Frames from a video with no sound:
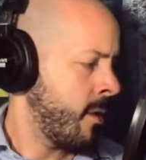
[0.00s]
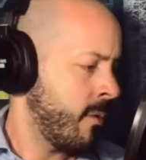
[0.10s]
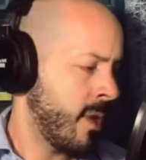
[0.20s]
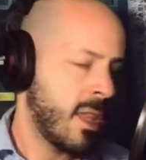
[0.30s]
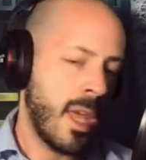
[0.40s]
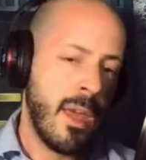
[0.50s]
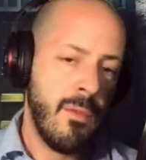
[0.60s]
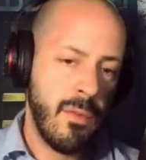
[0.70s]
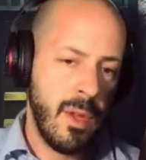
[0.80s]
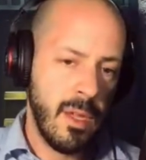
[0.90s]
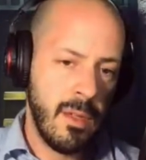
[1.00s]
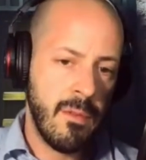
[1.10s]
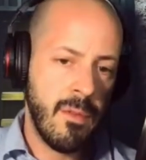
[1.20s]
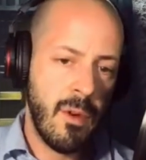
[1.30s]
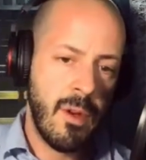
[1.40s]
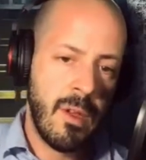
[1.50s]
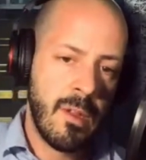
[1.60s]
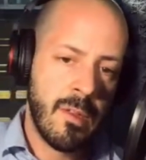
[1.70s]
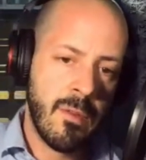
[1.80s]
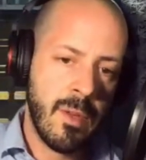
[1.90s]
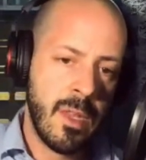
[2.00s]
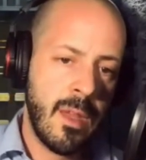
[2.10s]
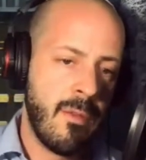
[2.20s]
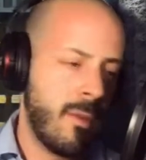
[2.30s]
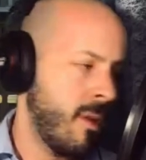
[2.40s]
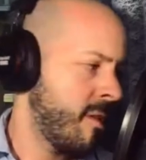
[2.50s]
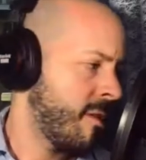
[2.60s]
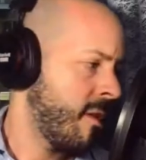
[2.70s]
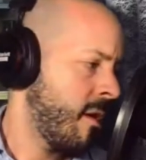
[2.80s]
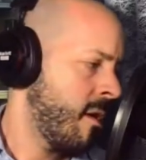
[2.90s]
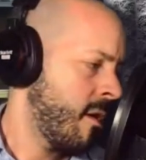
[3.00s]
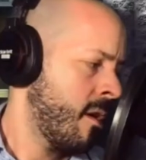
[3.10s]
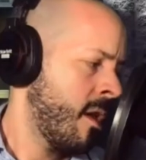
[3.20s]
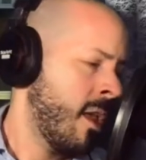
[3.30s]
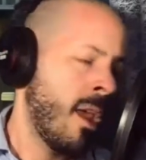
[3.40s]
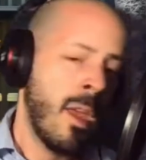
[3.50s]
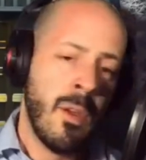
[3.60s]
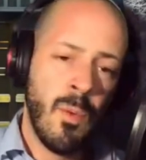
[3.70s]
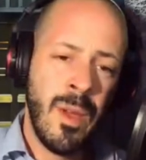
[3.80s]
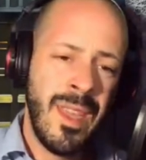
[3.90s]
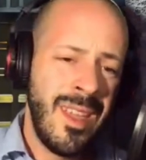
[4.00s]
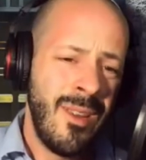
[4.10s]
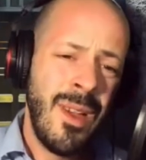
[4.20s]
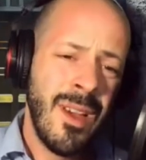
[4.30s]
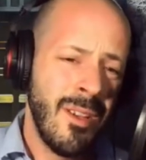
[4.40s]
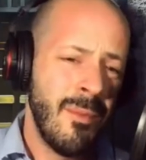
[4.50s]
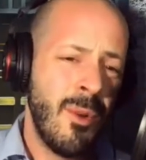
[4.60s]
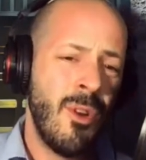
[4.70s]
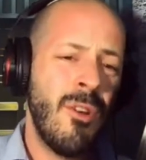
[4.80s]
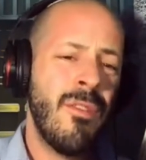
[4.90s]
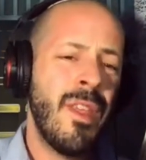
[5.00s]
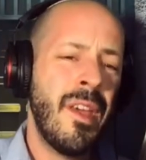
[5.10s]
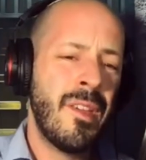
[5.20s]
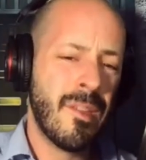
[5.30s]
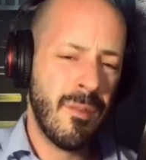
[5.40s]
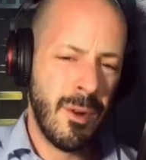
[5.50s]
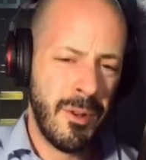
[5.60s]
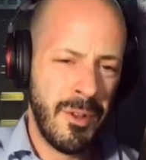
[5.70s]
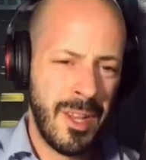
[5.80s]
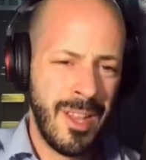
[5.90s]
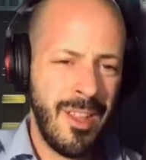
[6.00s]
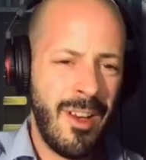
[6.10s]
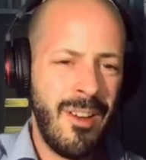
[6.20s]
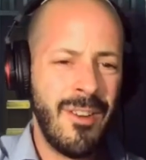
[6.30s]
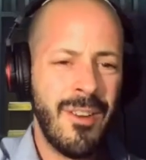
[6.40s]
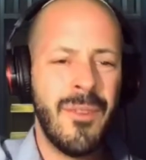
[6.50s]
With every voice, with every song, we will move this world along,